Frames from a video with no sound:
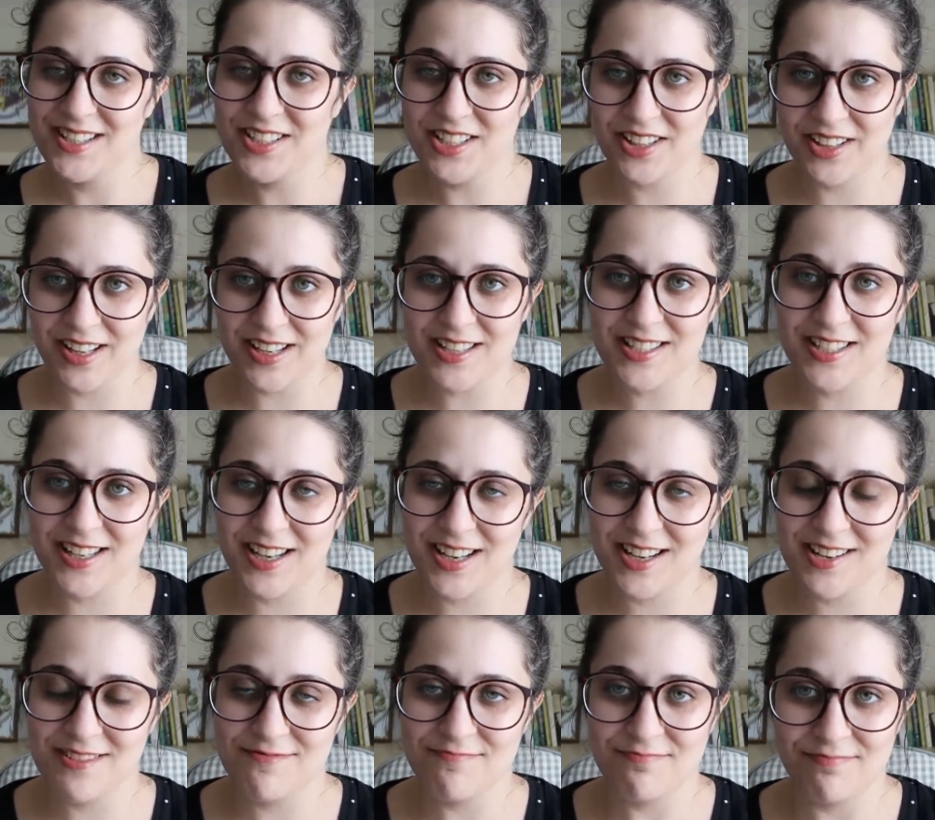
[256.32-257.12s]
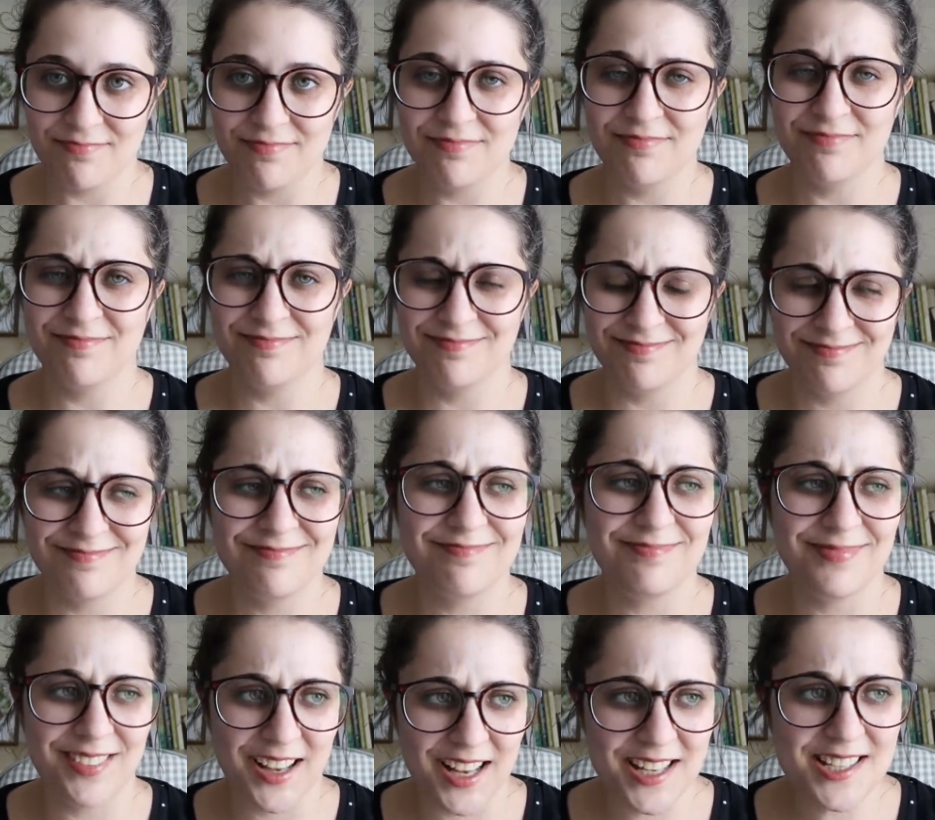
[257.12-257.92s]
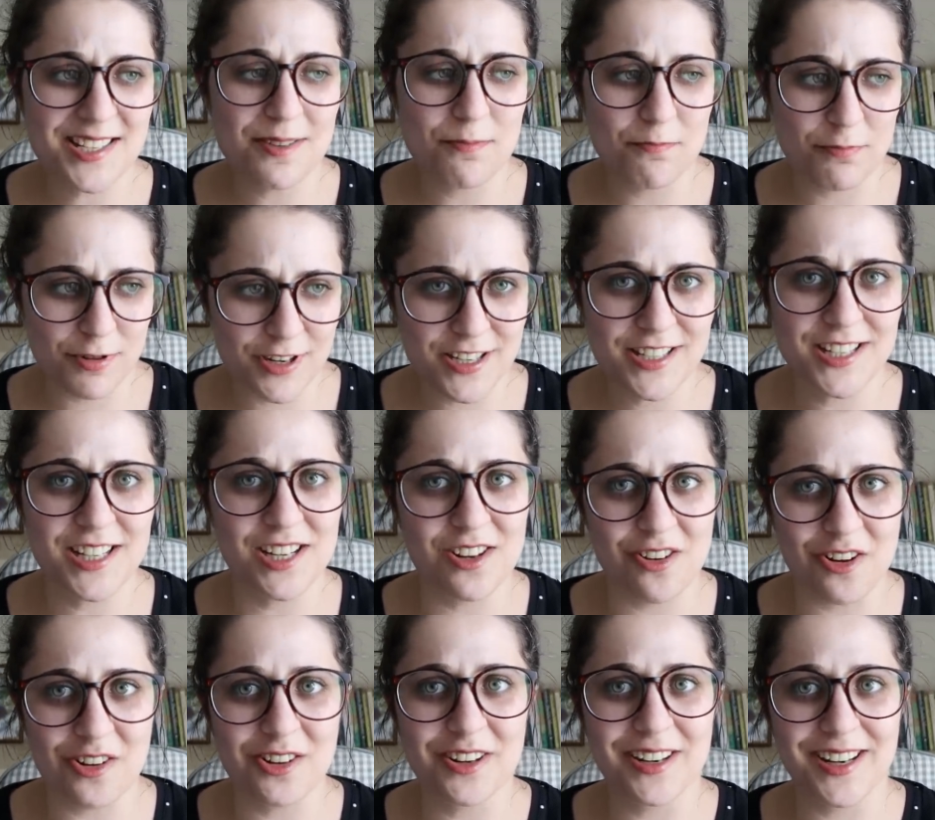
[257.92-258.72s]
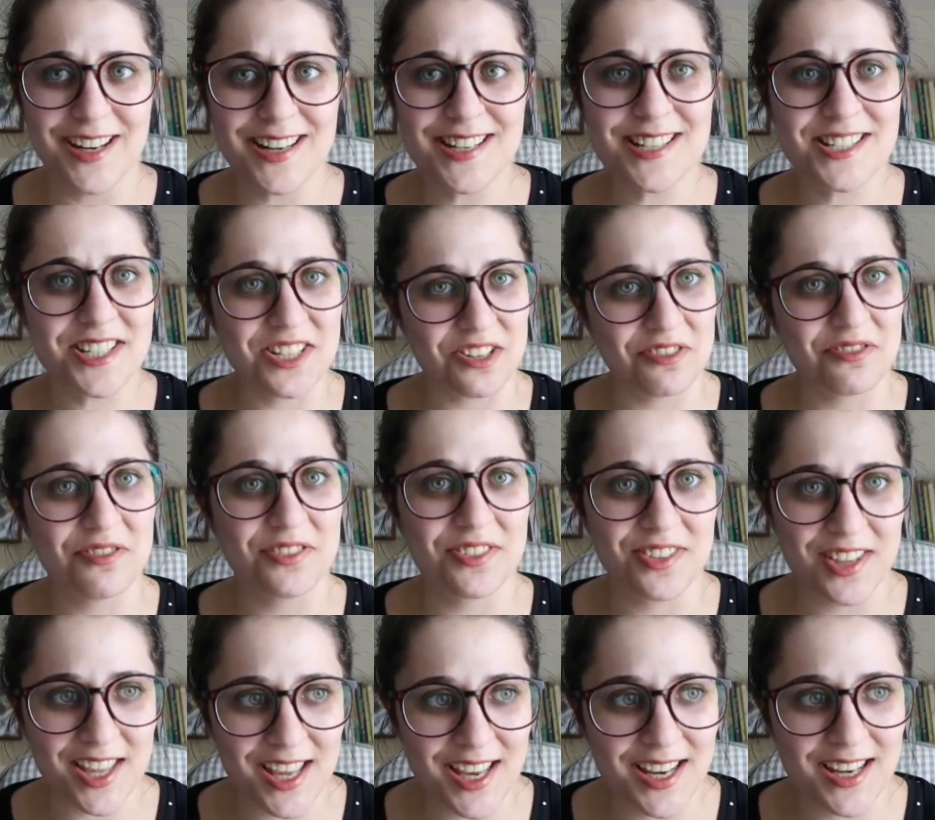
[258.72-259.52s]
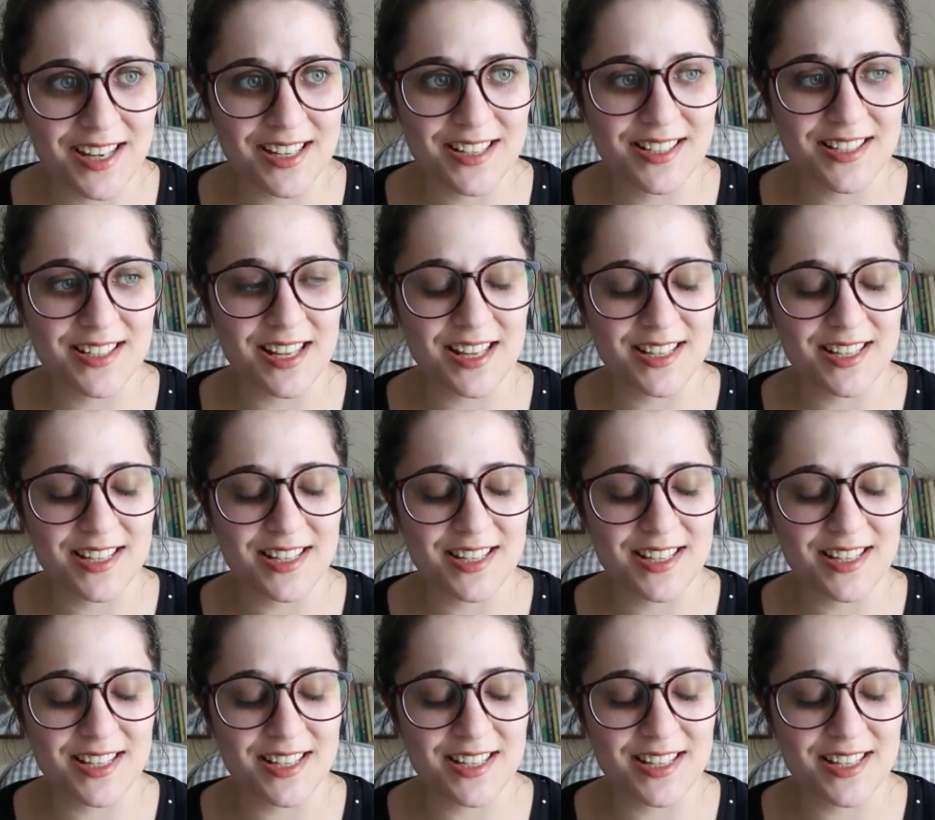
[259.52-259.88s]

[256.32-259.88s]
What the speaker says: So that's a pretty long list of things.